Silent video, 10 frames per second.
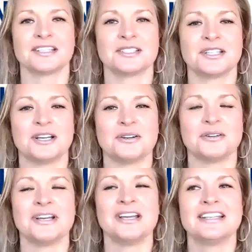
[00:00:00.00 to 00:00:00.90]

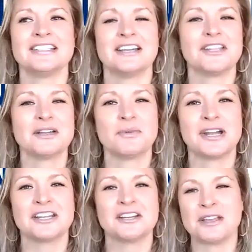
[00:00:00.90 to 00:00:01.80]
So definitely wear
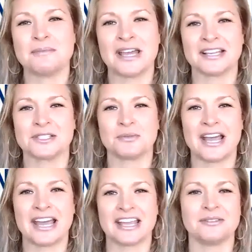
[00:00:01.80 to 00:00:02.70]
your RE/MAX
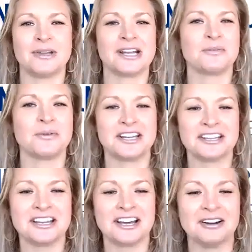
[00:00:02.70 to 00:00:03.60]
swag no matter where you
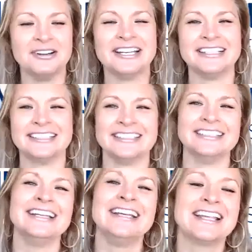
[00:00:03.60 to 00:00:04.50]
go.
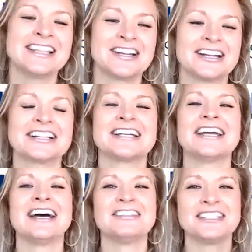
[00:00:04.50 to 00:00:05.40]
There are
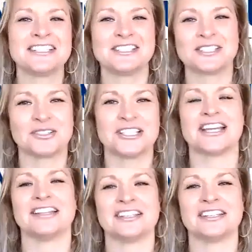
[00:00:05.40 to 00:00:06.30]
countless stories
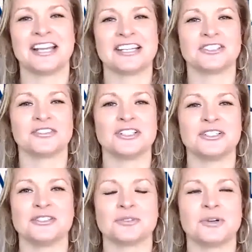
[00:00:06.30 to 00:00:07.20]
out there like
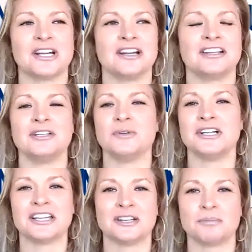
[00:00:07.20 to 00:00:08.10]
Drew's where you will
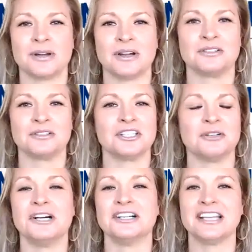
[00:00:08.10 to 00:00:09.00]
get approached, you
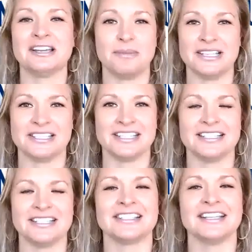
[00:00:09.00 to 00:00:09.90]
will get business.